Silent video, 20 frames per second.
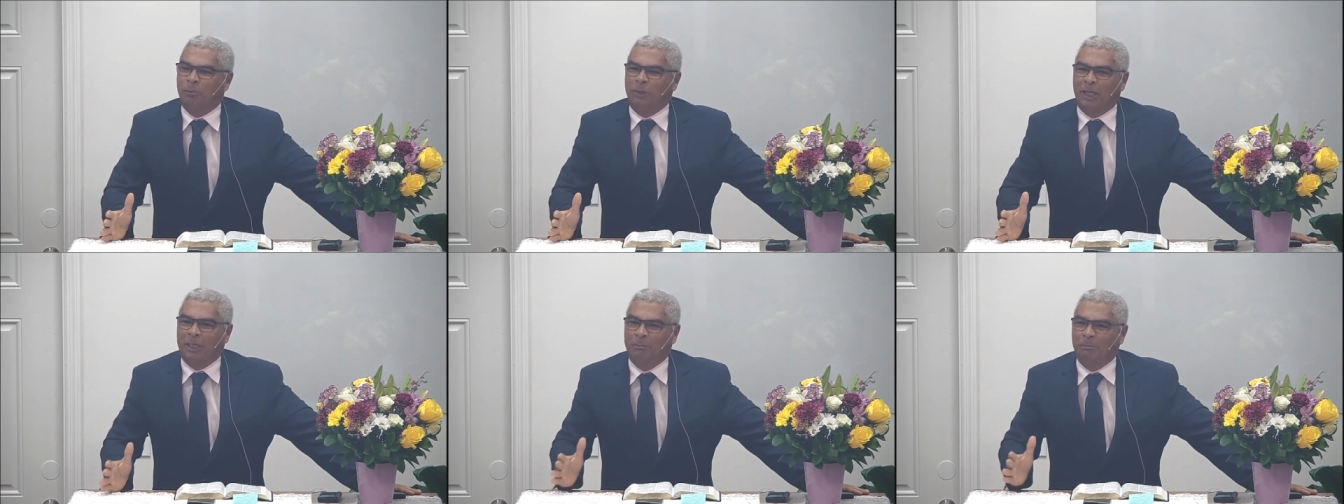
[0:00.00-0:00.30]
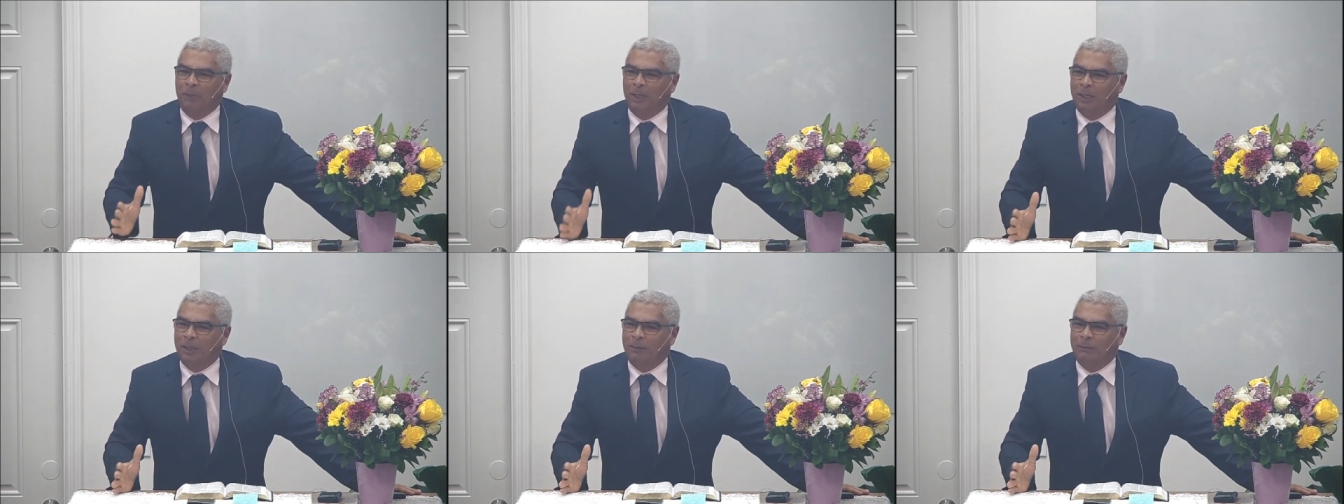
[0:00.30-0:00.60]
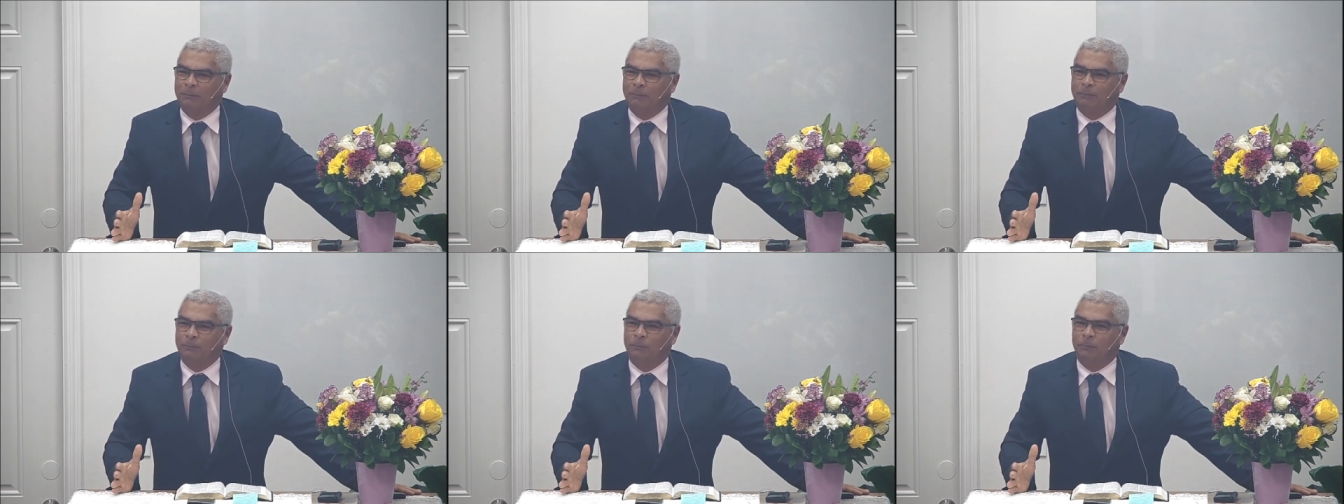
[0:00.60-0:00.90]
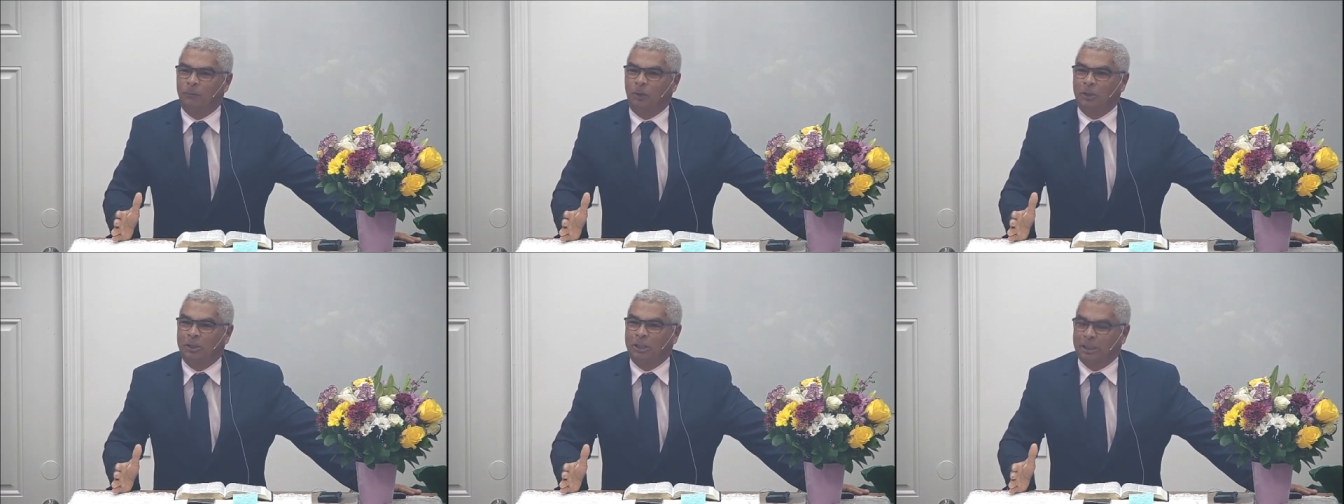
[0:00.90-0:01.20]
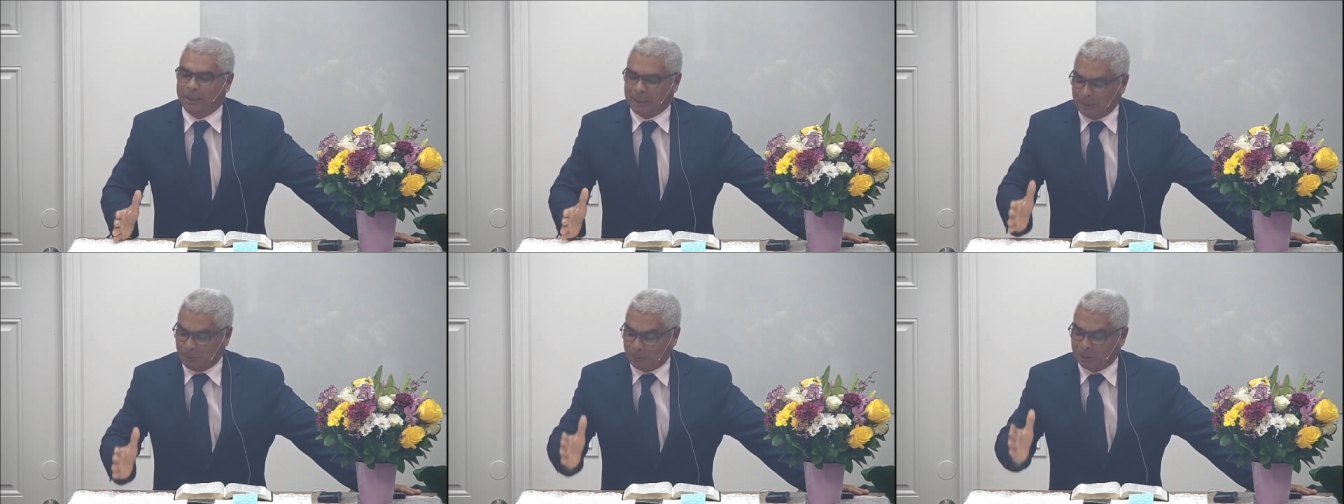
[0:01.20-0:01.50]
You, my brother and
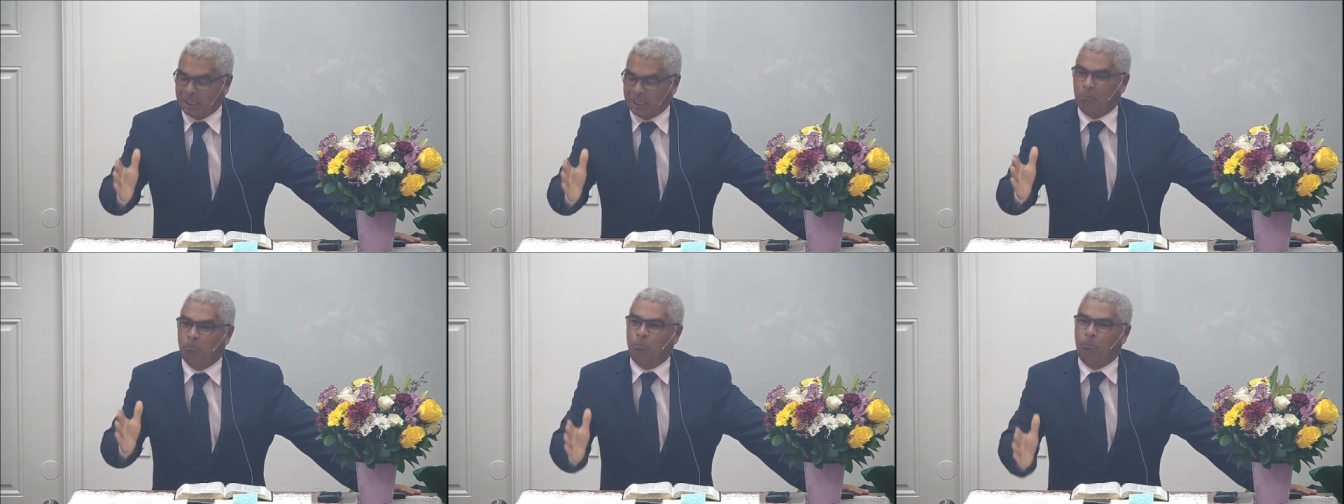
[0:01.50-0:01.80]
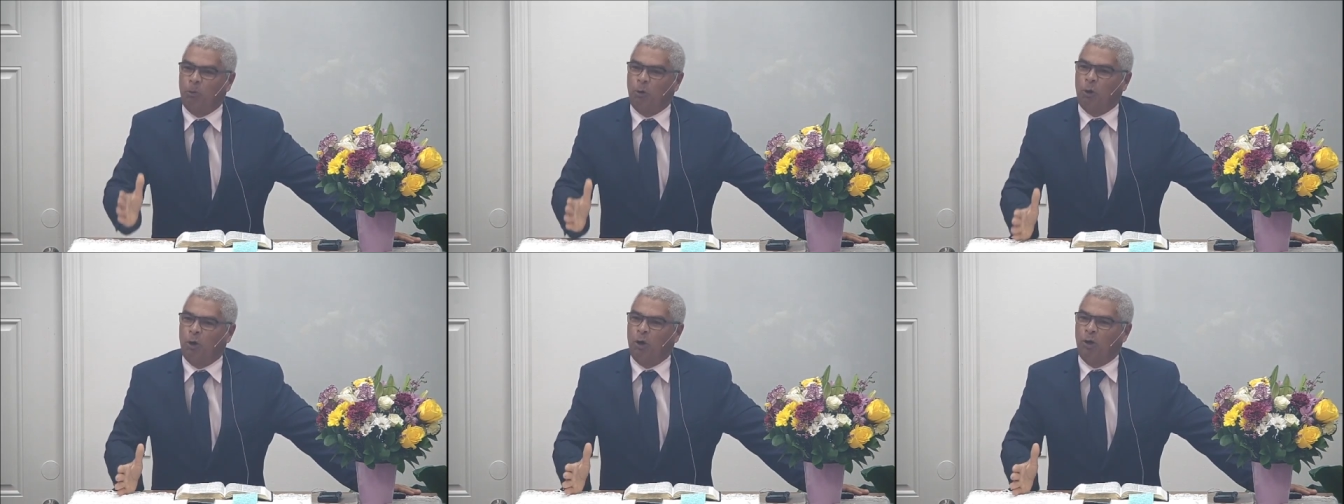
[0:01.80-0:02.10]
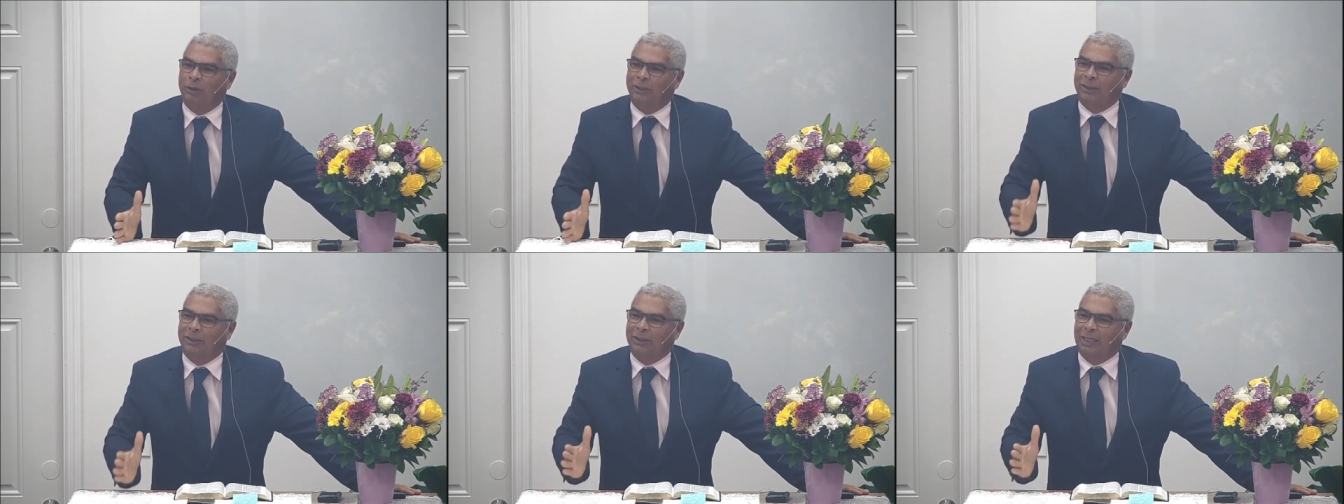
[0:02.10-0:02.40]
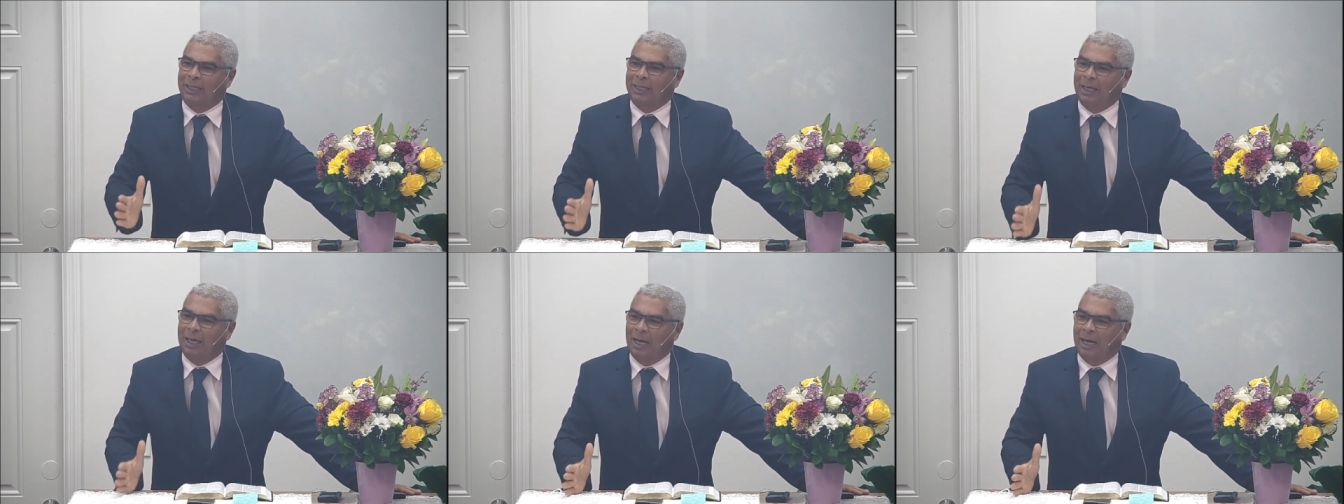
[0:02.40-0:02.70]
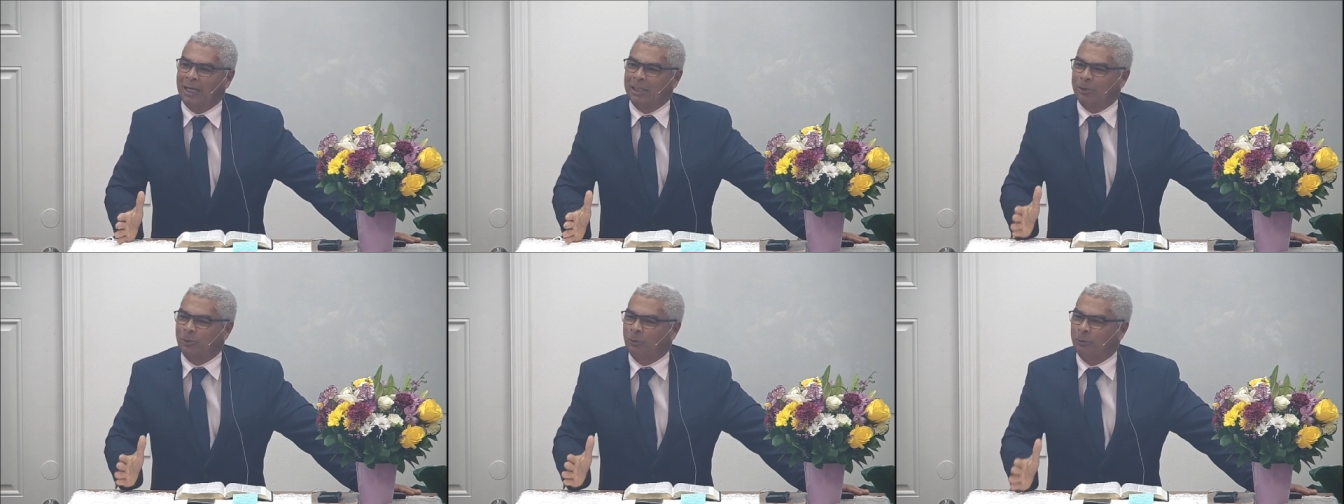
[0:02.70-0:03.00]
sister, we are at
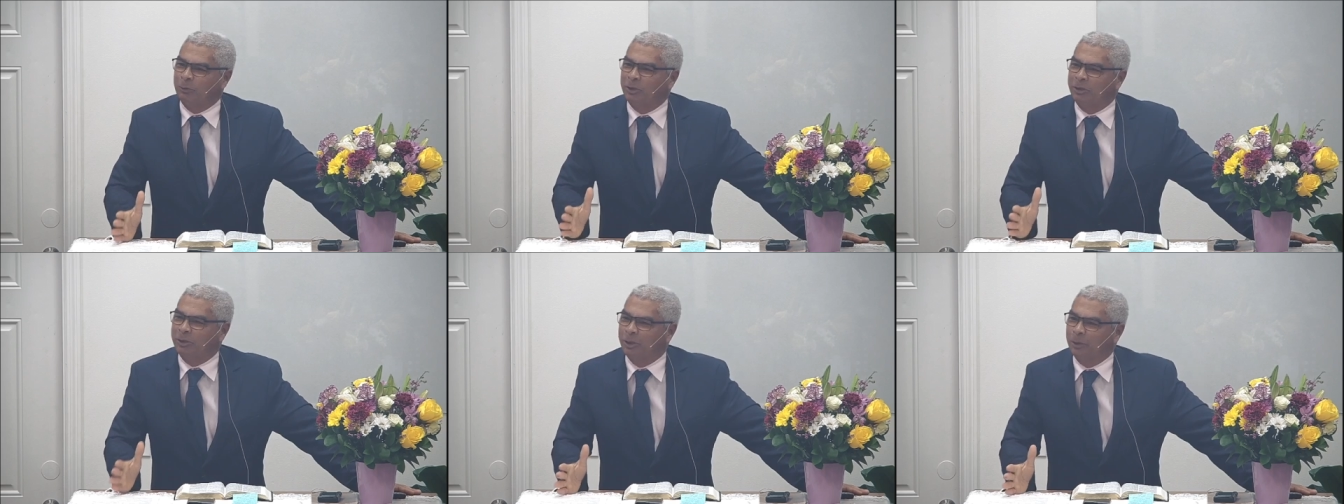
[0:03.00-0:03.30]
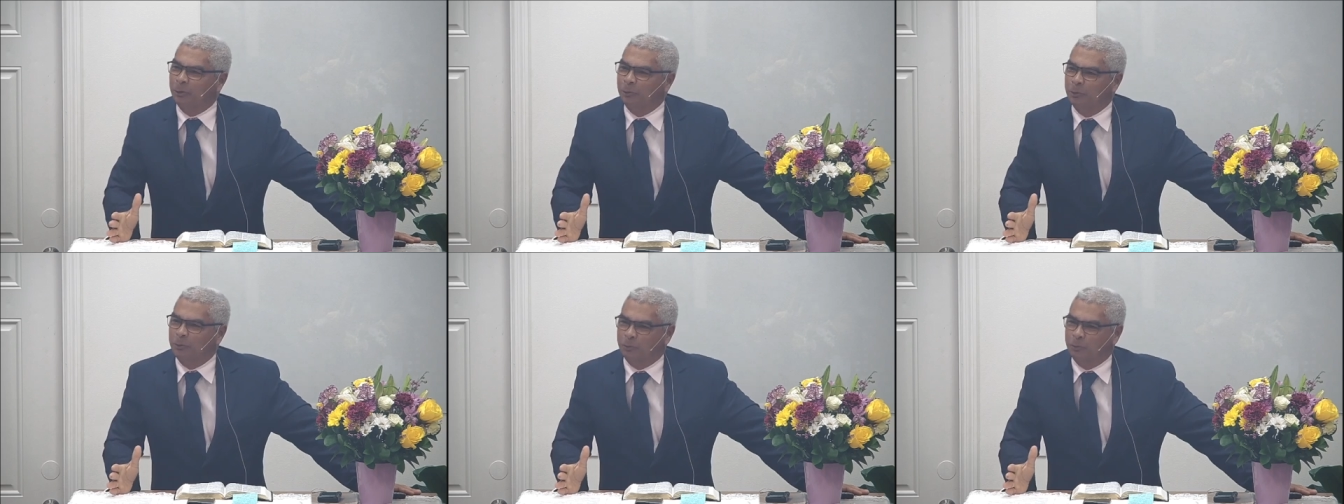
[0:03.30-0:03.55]
the door